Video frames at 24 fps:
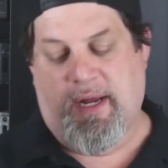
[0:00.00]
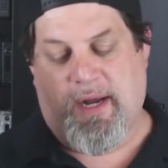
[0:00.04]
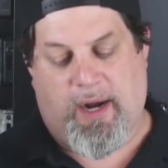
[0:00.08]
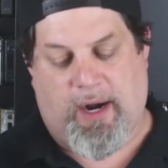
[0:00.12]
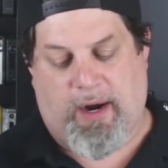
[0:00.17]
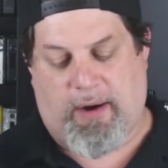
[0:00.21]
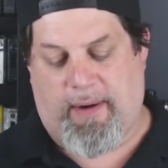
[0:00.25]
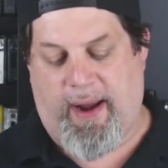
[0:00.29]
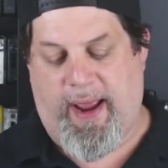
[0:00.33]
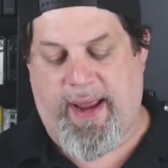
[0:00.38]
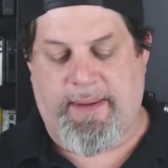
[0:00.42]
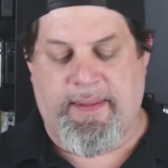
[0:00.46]

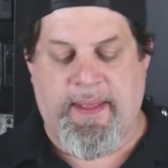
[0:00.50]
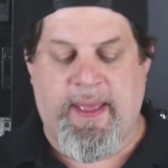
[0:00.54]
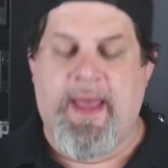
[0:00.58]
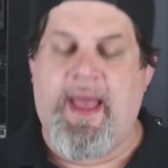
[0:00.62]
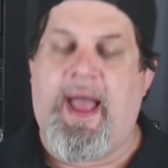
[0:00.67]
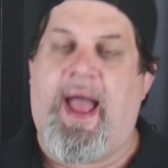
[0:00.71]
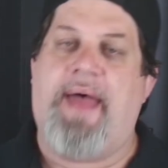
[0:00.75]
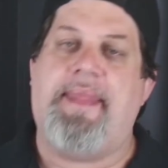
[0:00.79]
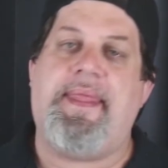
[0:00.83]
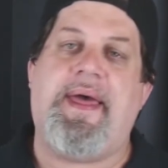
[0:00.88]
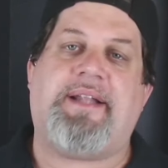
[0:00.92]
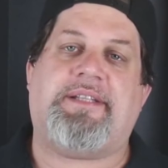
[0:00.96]
All right,
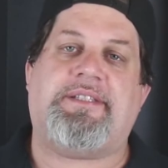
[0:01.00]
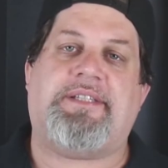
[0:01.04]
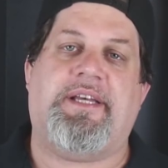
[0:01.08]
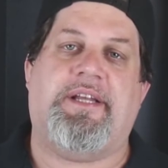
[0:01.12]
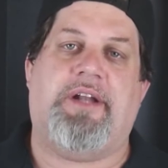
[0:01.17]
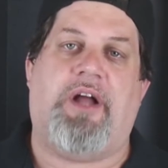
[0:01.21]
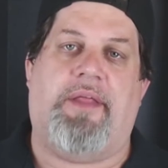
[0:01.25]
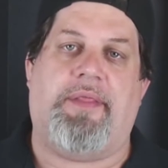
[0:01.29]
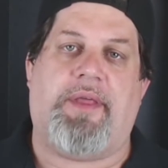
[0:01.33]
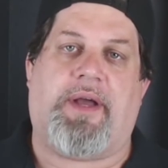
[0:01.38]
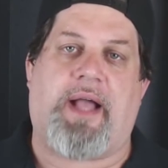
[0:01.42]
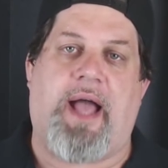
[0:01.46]
and that's it
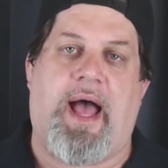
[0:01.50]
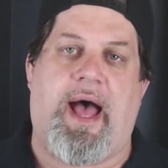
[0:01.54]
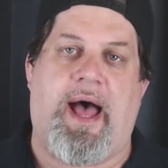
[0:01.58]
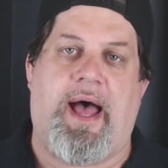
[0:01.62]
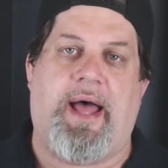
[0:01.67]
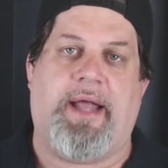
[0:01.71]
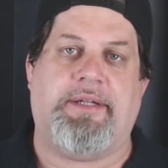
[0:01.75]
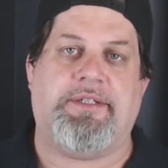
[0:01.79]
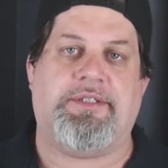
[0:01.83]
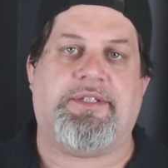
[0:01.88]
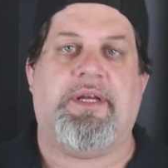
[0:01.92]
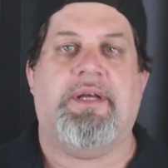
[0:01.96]
on the
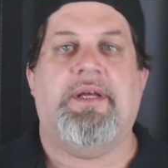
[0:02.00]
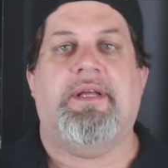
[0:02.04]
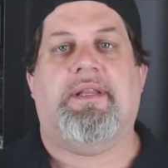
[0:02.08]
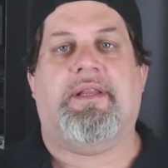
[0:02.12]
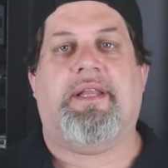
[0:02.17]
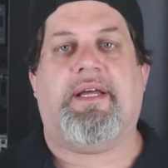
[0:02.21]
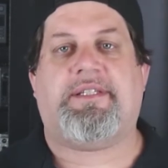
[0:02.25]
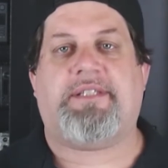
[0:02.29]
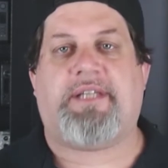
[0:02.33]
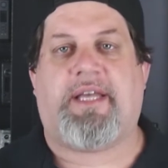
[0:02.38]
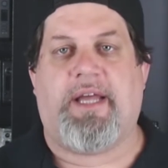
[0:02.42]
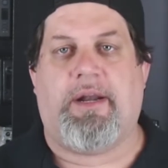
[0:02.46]
cons.
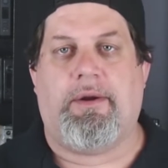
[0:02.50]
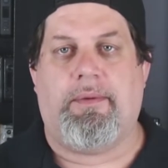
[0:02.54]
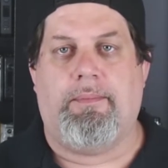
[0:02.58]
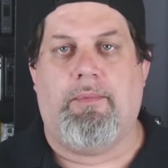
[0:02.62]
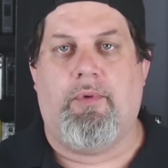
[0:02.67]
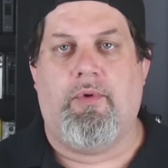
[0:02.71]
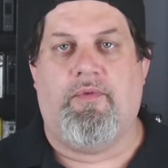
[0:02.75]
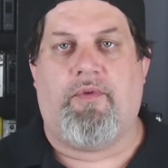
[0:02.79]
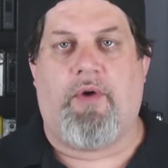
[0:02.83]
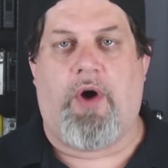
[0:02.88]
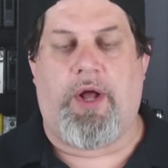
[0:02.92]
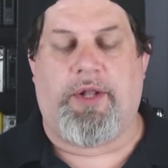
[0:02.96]
Let's
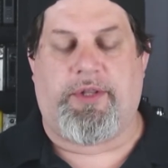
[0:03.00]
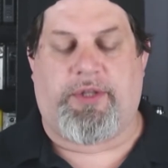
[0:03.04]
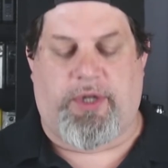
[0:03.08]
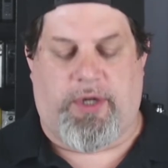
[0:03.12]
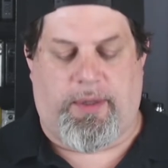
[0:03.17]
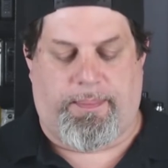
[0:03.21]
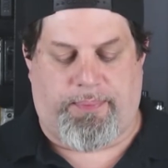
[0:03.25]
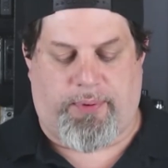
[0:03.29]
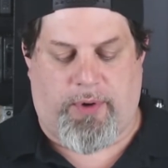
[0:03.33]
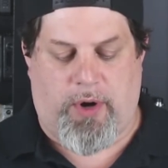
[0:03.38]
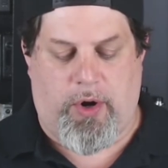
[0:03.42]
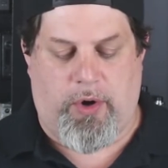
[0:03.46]
move on to
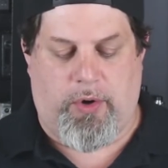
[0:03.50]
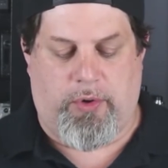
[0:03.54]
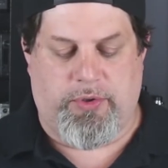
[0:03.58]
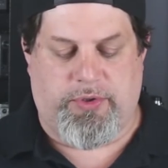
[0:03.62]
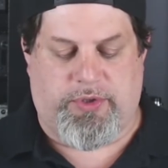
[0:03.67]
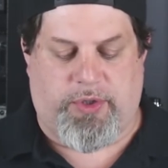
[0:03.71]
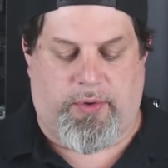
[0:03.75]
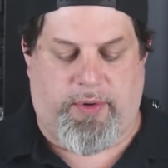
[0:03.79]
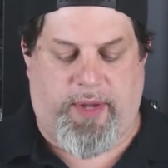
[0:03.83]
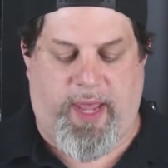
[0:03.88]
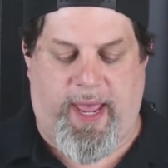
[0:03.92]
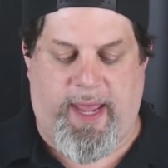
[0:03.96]
the
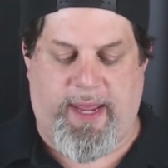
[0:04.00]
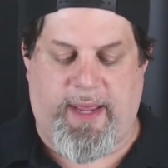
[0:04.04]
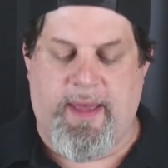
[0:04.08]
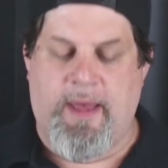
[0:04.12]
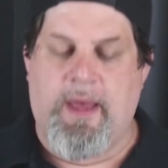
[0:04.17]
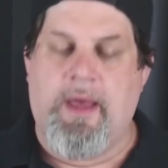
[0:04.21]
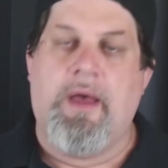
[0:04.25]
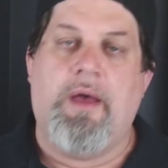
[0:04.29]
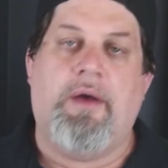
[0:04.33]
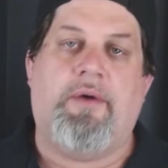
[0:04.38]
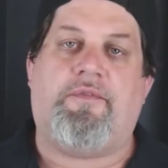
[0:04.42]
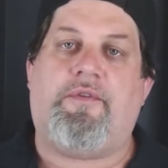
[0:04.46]
pros, okay?
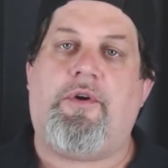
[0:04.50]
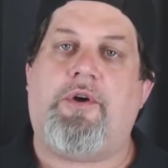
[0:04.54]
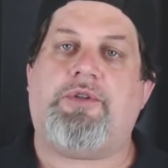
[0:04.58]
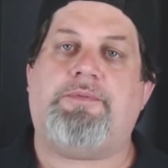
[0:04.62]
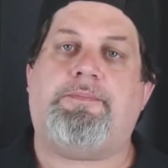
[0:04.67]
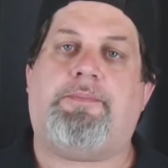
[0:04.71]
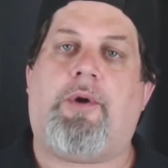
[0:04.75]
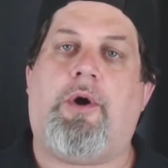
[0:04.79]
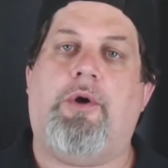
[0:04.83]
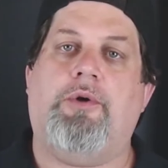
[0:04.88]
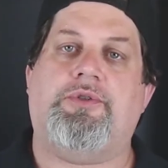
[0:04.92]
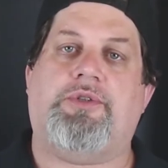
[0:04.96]

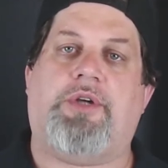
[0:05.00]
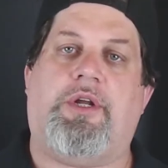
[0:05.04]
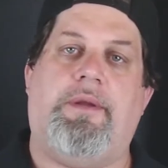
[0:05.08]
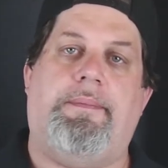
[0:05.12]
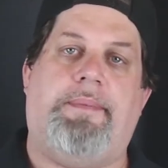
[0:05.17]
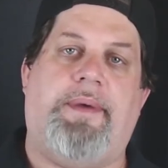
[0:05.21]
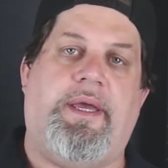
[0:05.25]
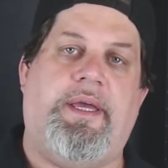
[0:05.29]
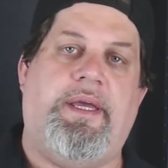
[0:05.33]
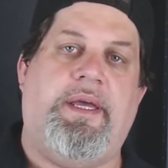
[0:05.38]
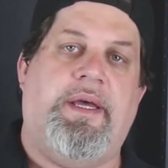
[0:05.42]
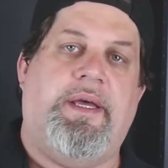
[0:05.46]
First pro is going to
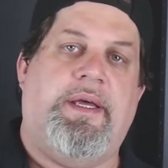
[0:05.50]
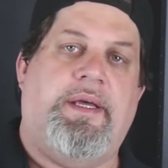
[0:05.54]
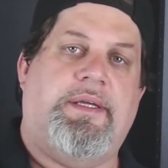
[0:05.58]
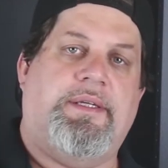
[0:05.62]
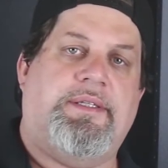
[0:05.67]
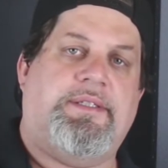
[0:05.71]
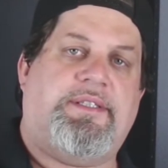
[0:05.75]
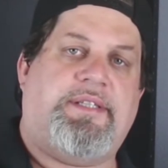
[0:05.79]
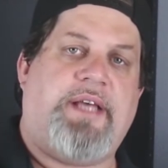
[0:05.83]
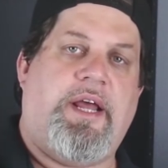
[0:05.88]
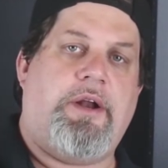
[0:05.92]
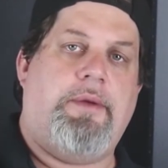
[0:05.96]
be
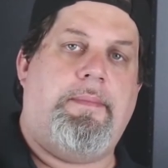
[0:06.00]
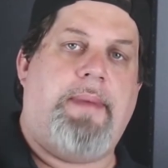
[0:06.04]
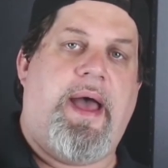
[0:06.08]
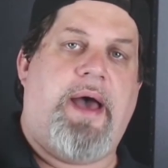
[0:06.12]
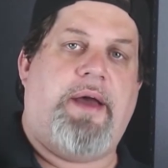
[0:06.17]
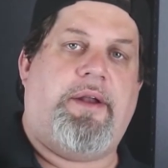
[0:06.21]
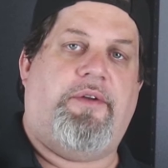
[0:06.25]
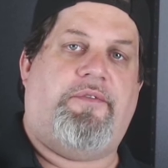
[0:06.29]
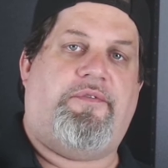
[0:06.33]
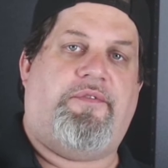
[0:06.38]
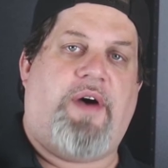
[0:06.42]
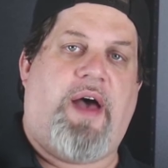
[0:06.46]

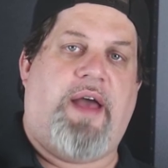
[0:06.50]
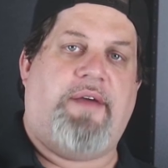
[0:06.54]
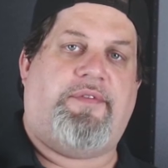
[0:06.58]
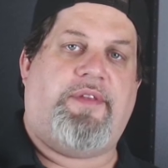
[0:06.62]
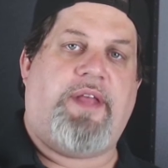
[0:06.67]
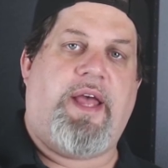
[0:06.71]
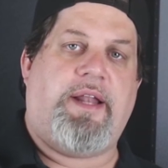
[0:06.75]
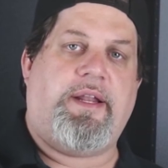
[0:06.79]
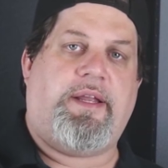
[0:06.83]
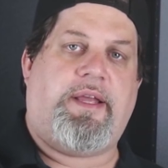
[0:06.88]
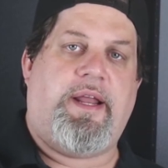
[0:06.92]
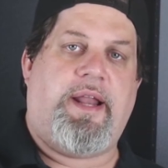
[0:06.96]
center-mounted
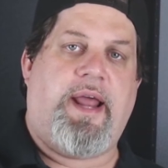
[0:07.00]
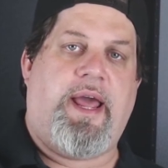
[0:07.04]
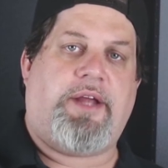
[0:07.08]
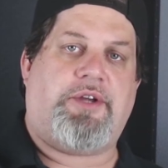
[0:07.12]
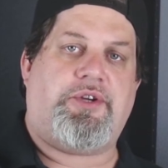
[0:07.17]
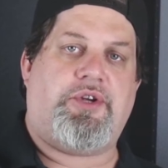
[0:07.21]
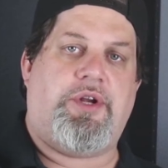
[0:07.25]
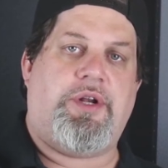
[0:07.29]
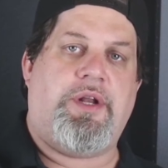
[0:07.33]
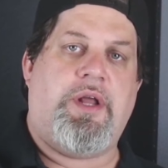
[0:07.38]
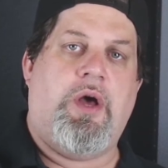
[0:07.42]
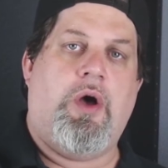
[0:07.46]
510
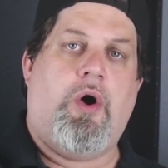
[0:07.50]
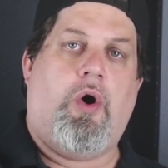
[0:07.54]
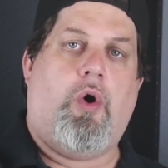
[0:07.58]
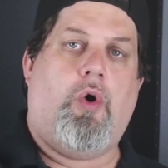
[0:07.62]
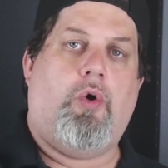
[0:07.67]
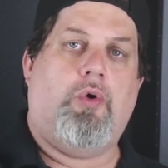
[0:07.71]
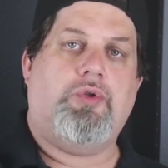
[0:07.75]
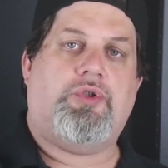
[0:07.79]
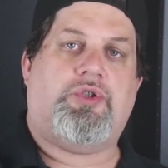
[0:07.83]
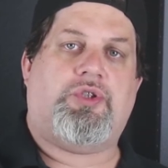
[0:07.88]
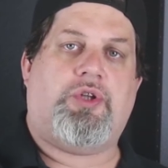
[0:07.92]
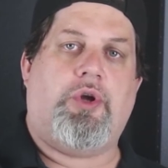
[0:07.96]
connection,
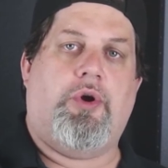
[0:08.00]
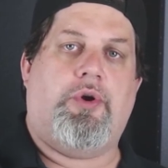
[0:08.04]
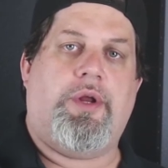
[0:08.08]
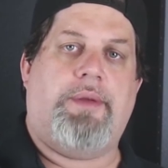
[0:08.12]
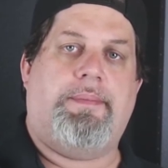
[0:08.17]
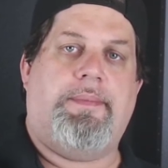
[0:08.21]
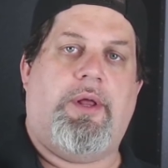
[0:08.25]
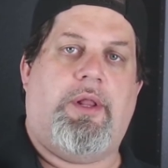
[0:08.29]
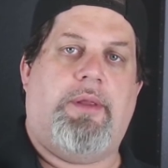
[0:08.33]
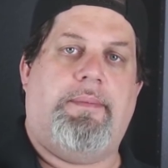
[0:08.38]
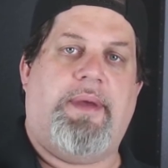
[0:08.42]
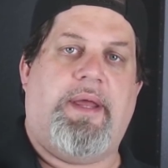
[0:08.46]
holds
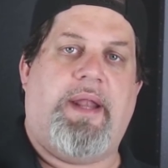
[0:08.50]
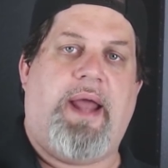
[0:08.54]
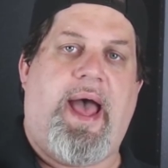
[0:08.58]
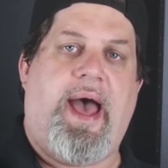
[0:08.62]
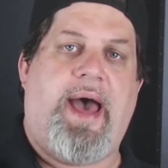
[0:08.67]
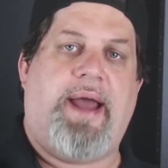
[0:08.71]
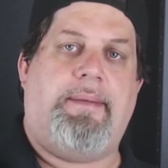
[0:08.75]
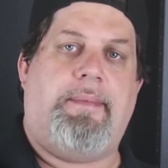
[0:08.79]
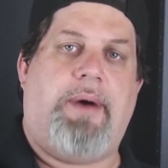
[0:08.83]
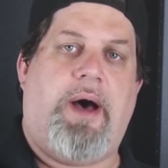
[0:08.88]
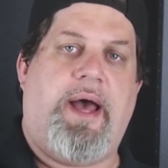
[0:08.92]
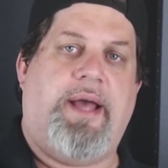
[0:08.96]
30mm
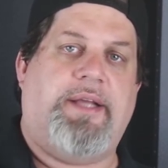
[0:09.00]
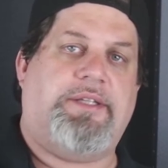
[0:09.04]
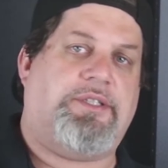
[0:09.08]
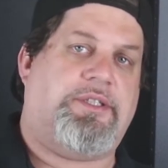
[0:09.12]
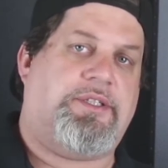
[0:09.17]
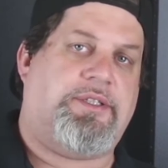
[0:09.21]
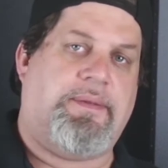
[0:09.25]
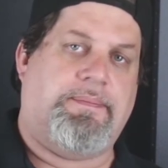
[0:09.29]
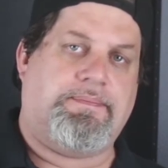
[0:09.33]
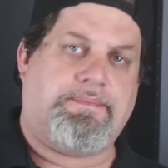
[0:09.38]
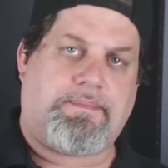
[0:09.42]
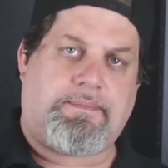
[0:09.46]

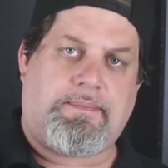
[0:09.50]
atomizers.